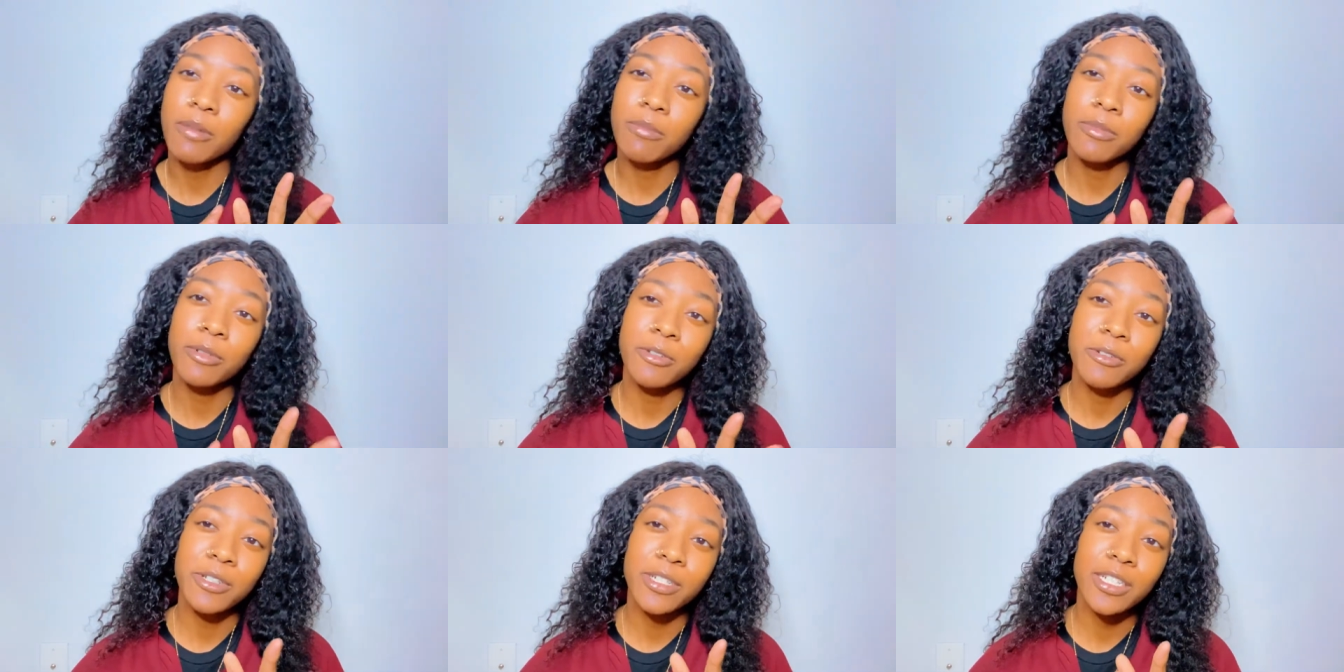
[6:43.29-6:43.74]

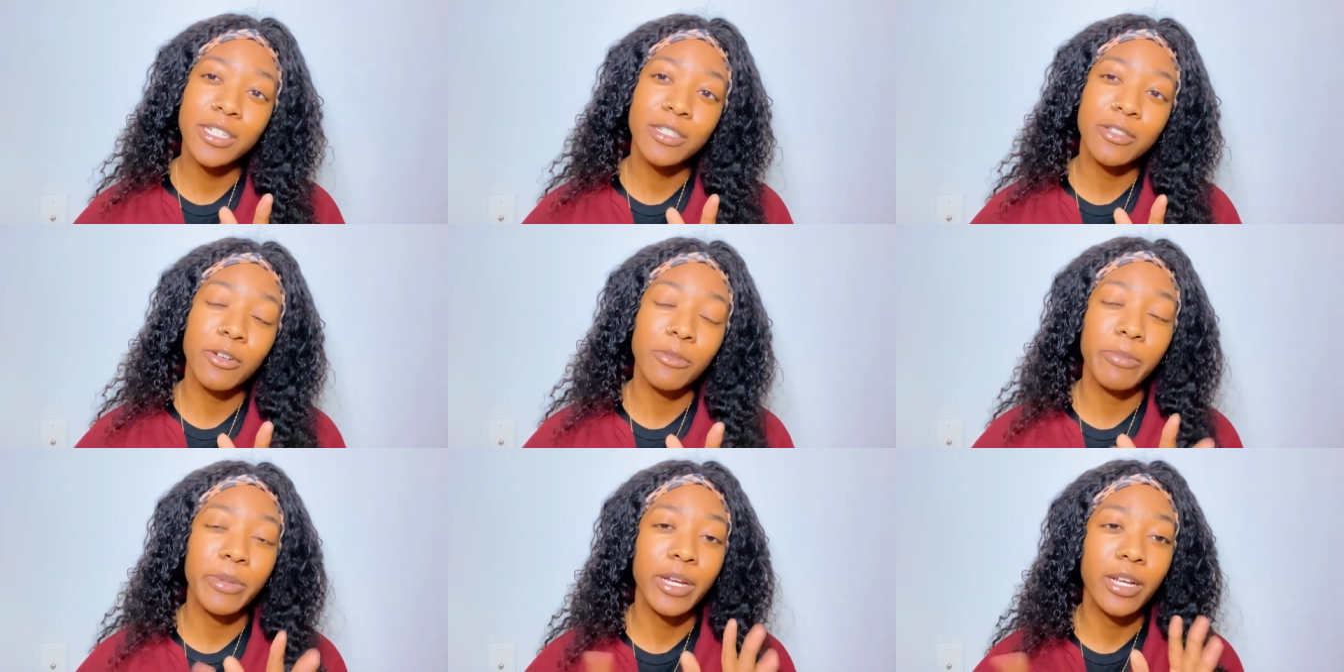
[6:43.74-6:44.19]
employees
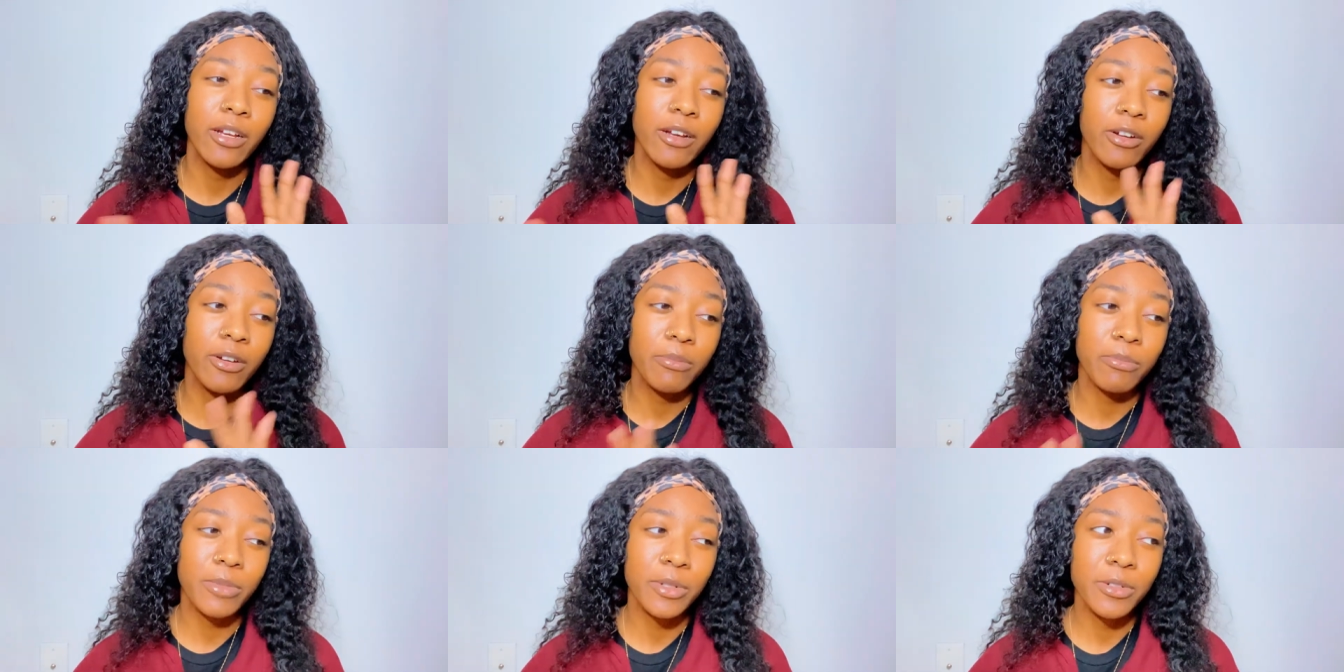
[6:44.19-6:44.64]
or Petco
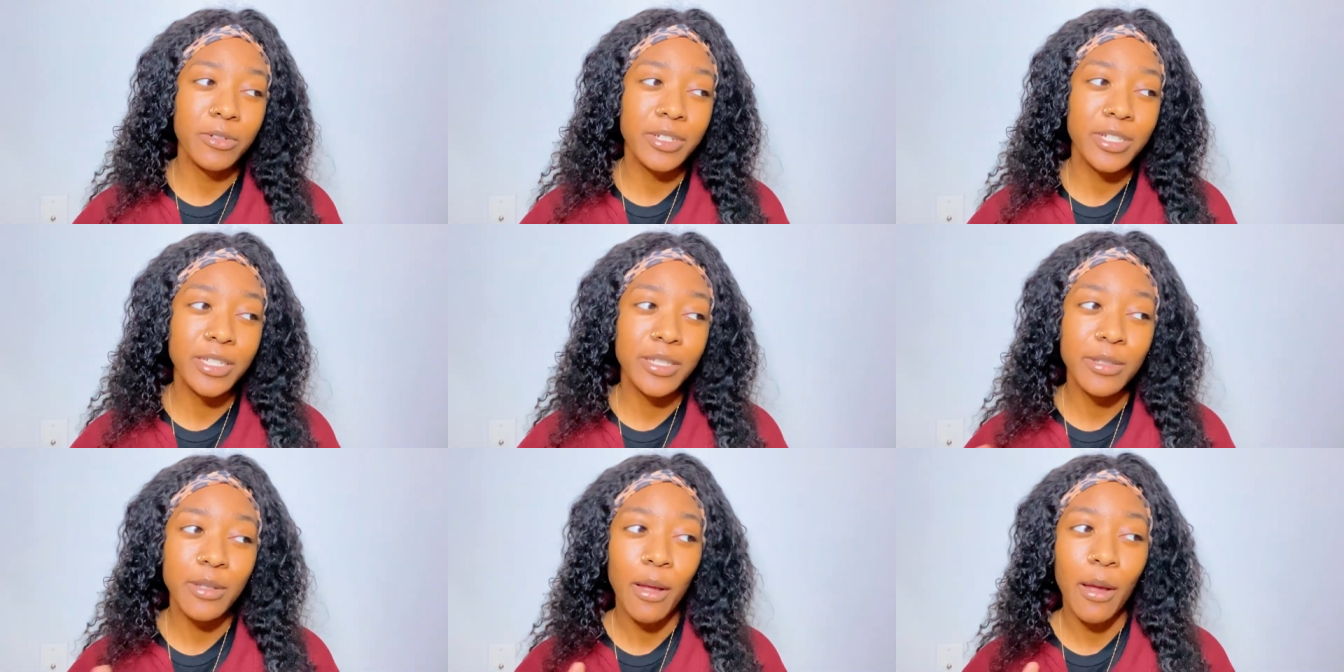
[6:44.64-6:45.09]

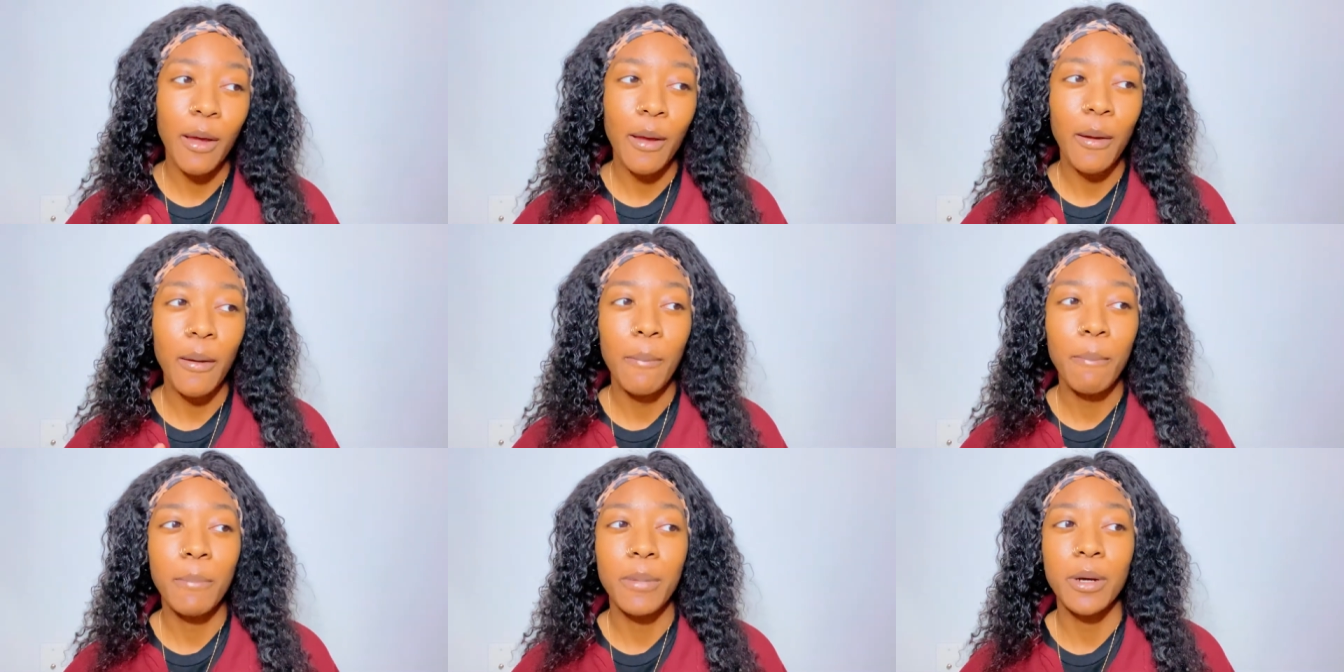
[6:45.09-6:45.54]
employees,
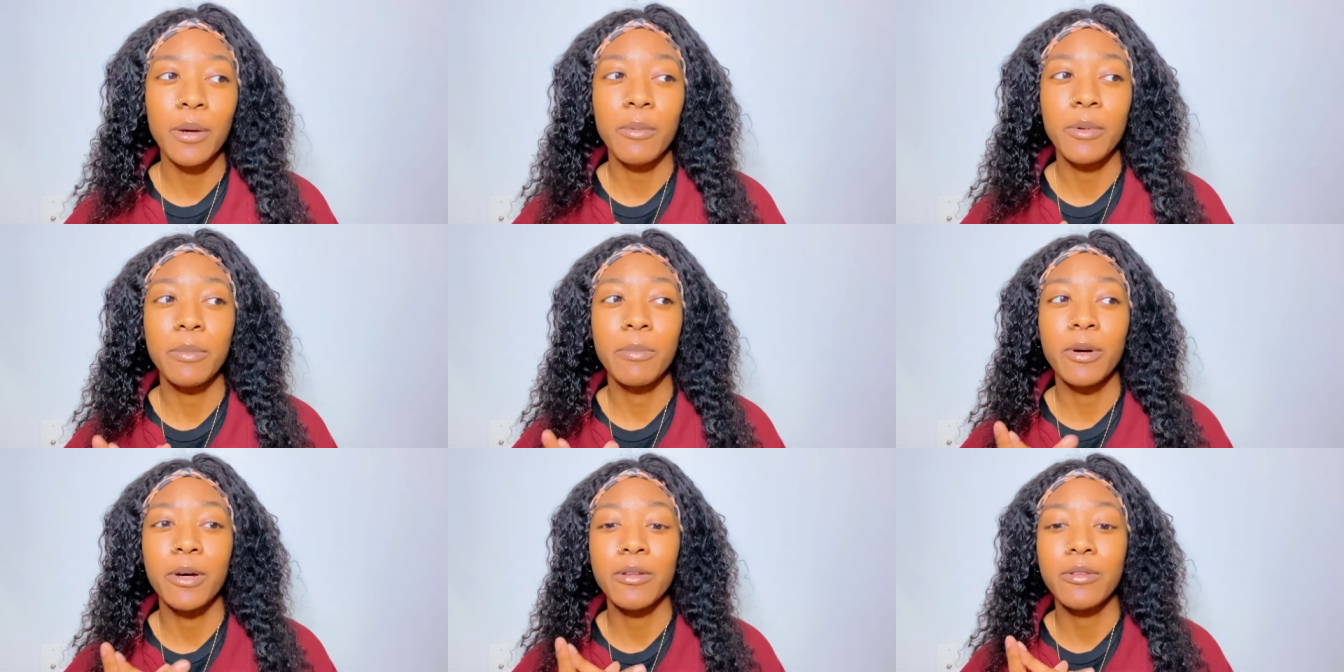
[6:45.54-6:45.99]
but
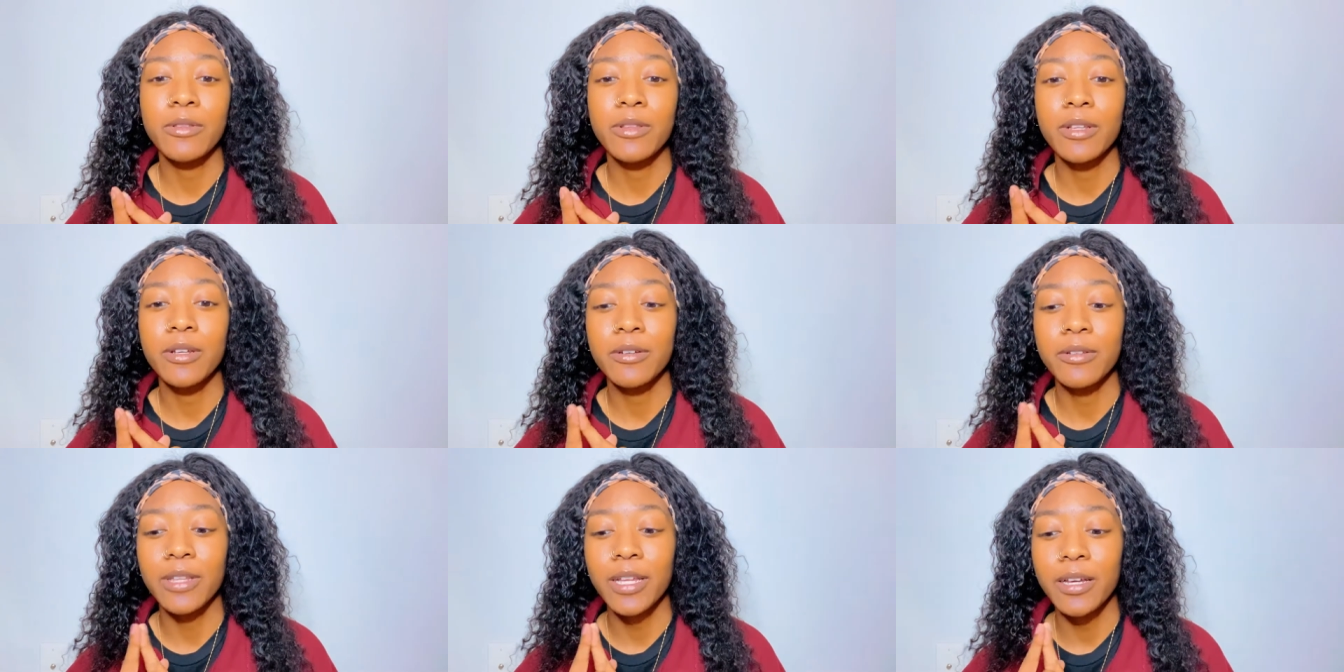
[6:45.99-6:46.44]
we both
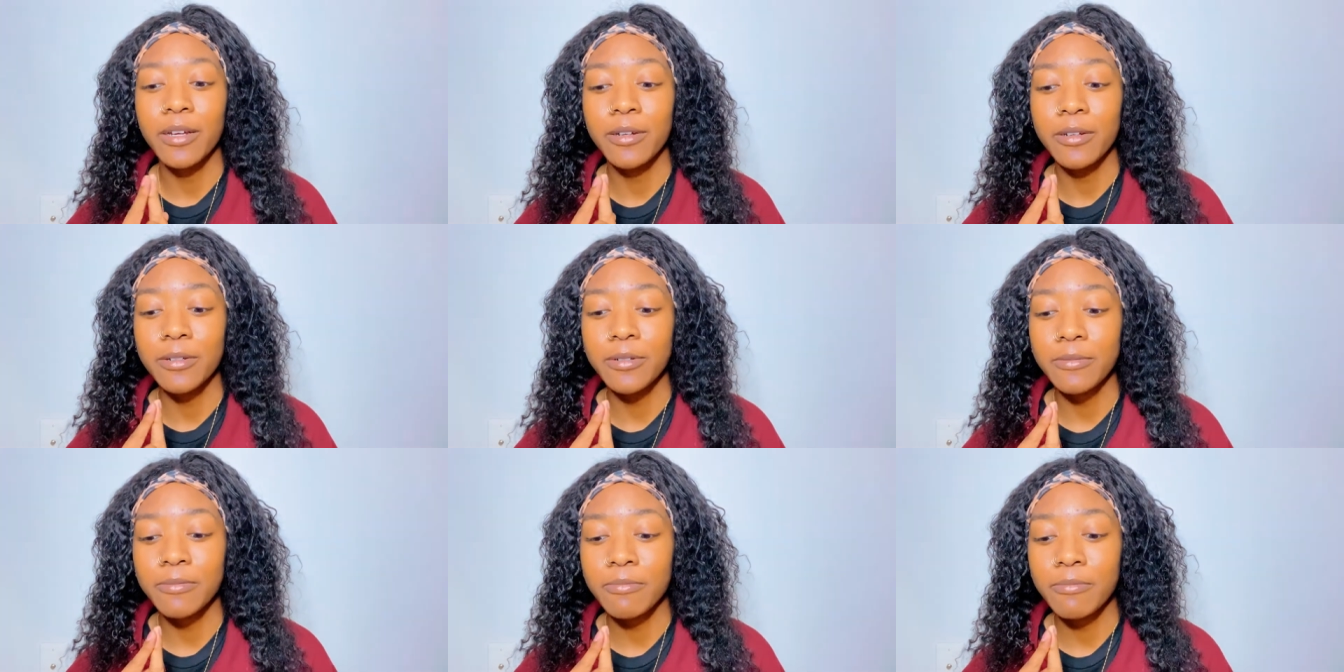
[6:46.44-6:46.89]
know that
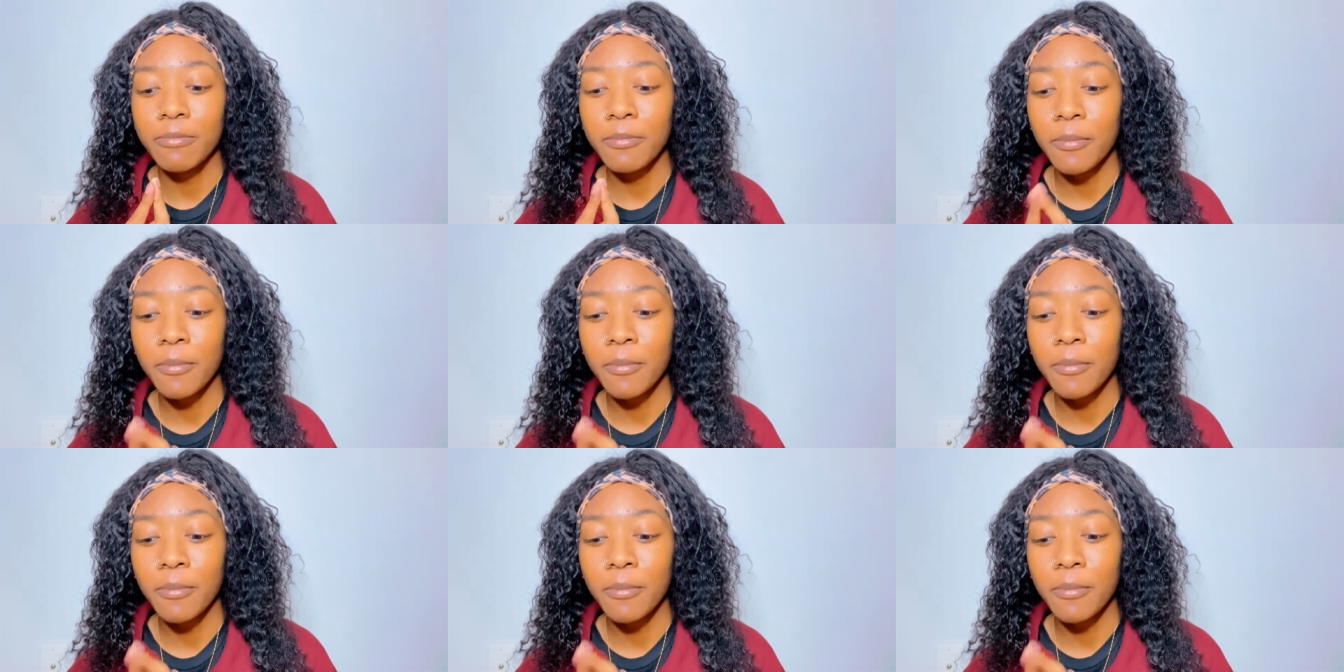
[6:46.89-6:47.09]
um